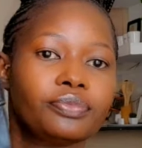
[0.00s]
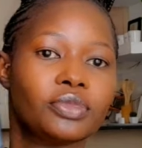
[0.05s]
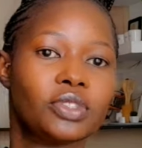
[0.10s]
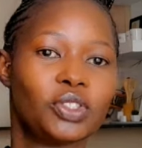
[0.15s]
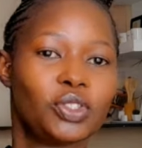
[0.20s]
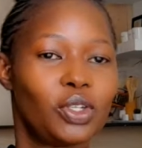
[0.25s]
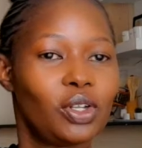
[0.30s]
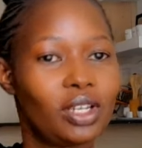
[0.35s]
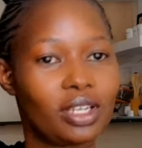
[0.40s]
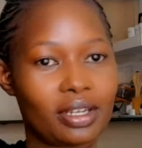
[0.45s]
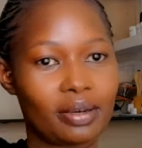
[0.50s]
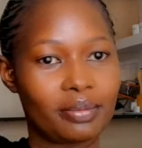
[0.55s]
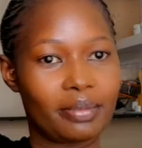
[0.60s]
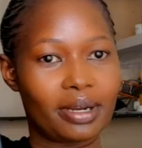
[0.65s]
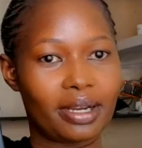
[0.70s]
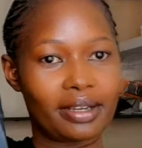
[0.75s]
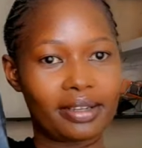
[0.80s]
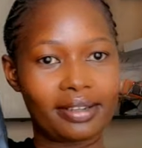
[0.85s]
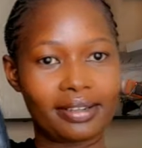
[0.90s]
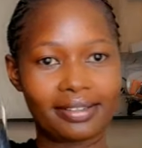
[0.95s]
shoulder
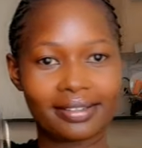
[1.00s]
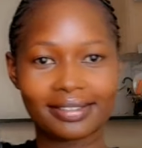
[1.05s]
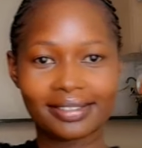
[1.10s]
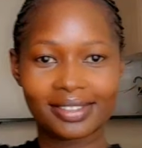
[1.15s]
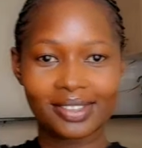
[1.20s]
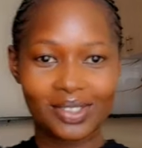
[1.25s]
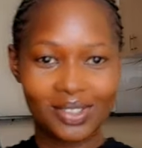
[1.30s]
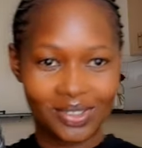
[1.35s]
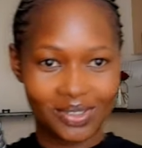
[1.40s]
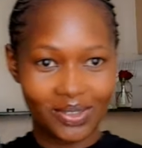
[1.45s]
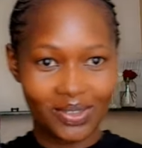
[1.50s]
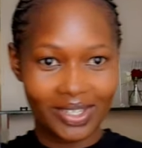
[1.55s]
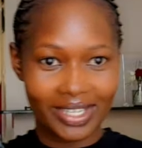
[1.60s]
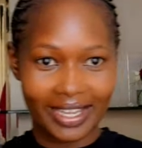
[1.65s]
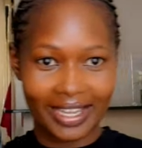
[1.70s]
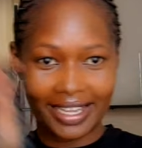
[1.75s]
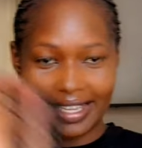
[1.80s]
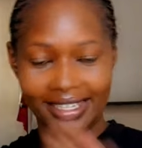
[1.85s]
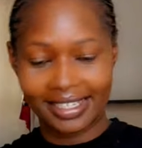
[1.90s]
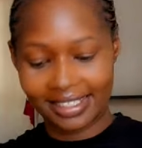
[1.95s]
bag. So
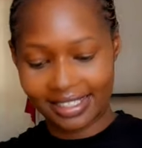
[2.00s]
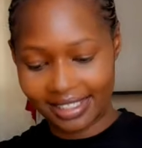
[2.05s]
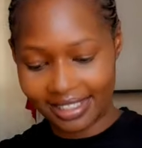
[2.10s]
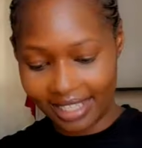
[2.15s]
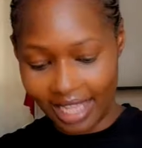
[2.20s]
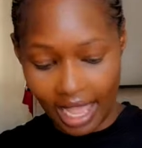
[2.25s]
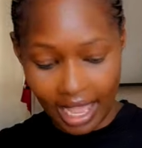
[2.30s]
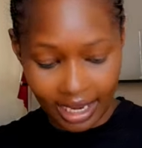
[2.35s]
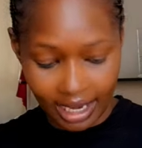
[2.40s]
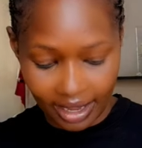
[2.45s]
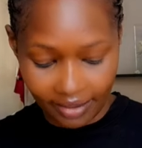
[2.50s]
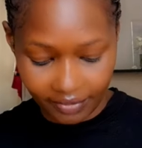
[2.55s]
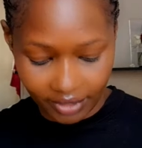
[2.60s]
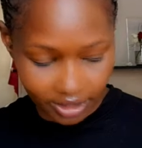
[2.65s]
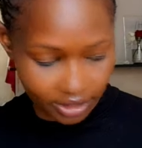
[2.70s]
nice, I love